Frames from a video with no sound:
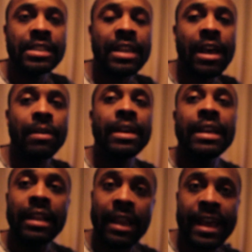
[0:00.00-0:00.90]
So
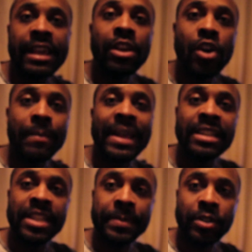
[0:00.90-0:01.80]
like, comment
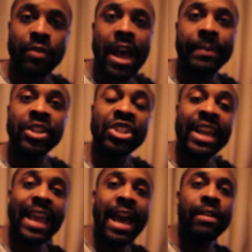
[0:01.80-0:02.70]
and subscribe and
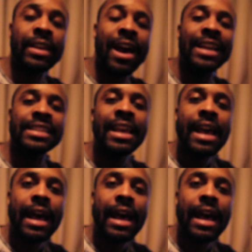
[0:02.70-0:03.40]
check it out, guys.